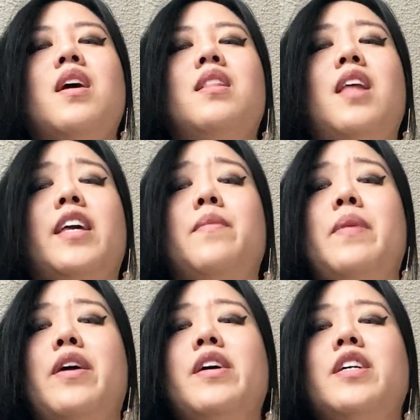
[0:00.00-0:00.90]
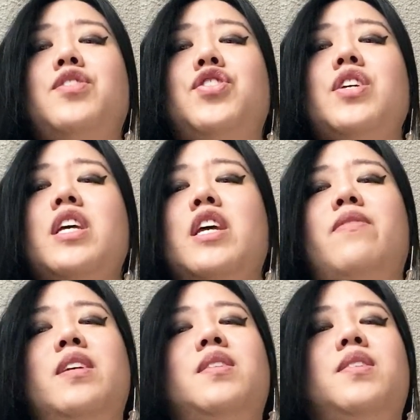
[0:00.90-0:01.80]
Like a marriage, if
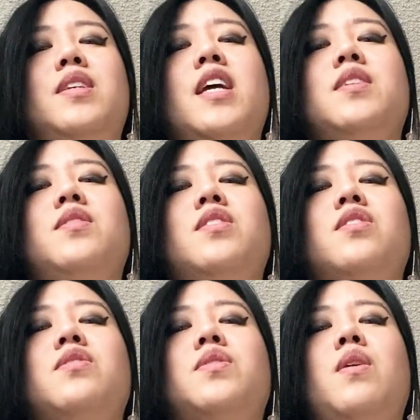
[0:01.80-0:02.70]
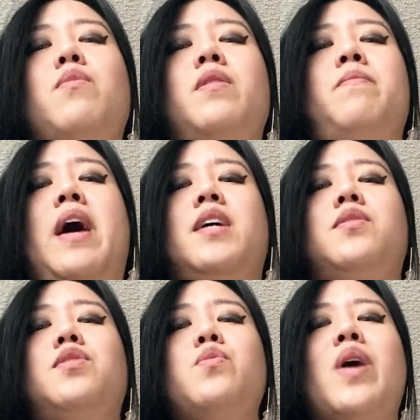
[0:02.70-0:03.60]
it stays until someone
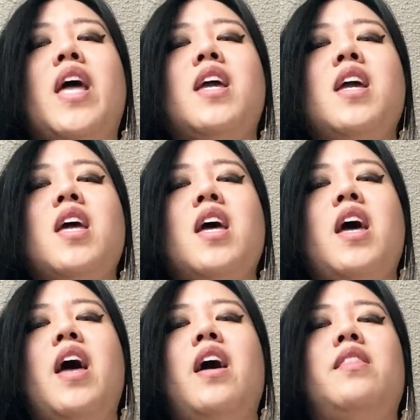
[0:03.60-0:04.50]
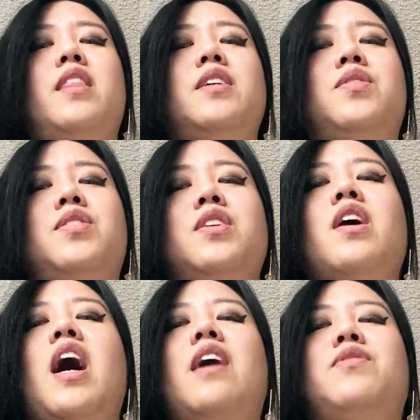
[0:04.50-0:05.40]
passes away, they still
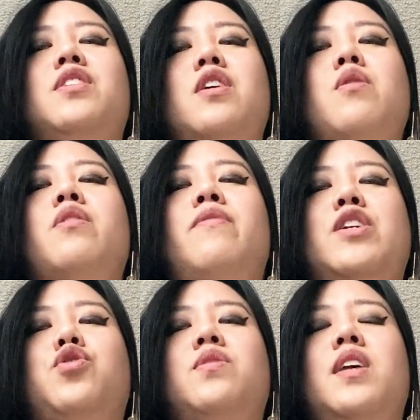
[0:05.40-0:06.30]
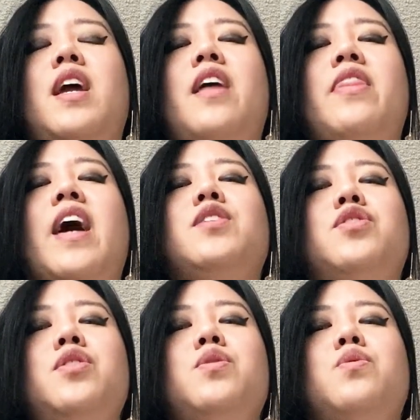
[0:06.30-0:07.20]
have to go eventually, and that
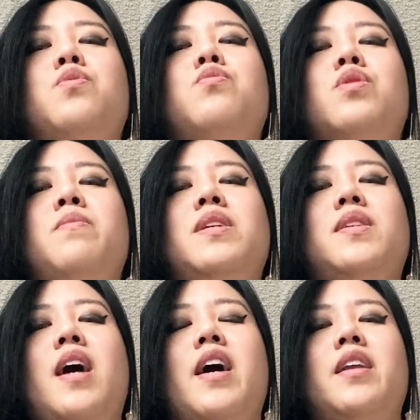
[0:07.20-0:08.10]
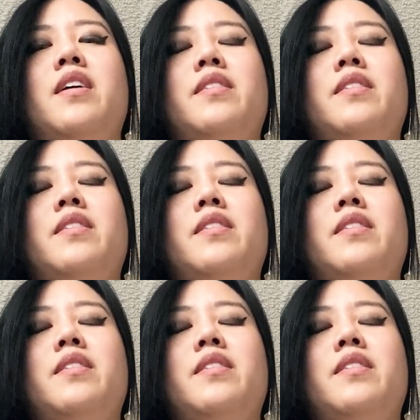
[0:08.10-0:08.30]
too will be sad.